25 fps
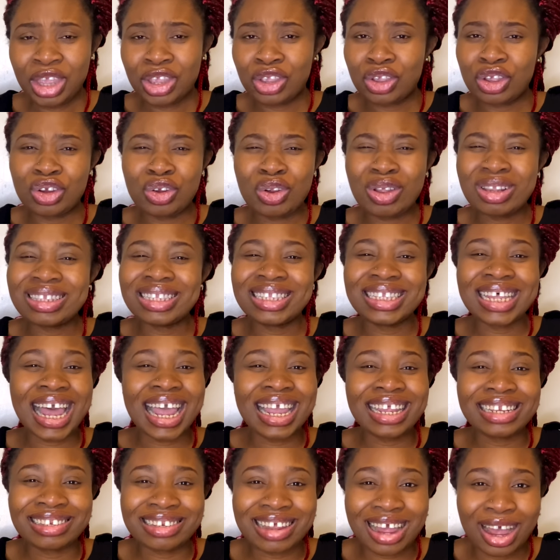You're not
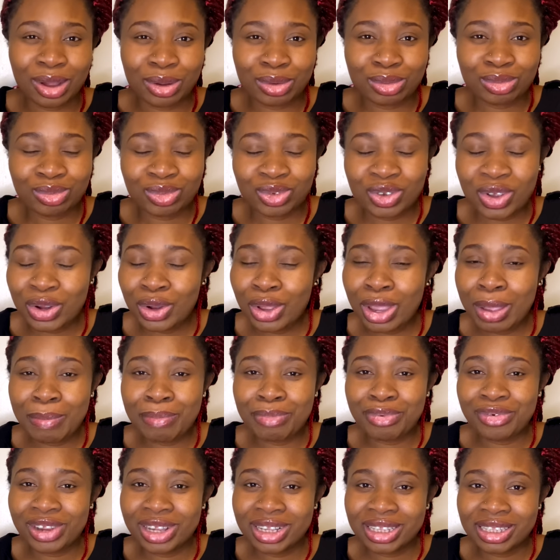tied down, you're not in
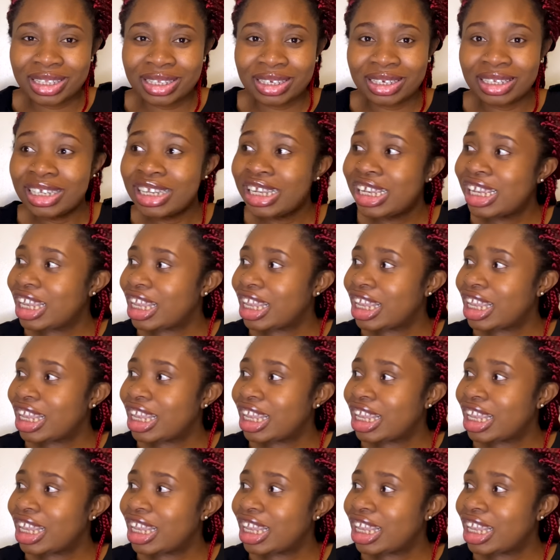prison.